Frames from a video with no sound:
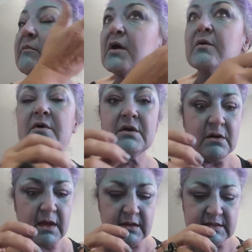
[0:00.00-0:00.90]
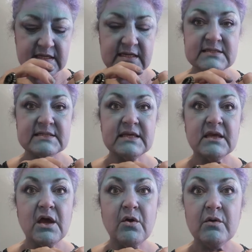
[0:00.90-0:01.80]
moment I could easily
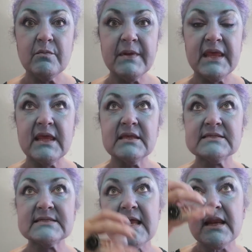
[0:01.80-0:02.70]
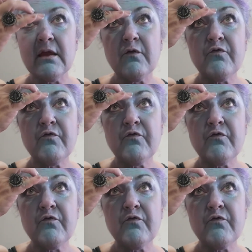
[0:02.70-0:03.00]
go and be Sally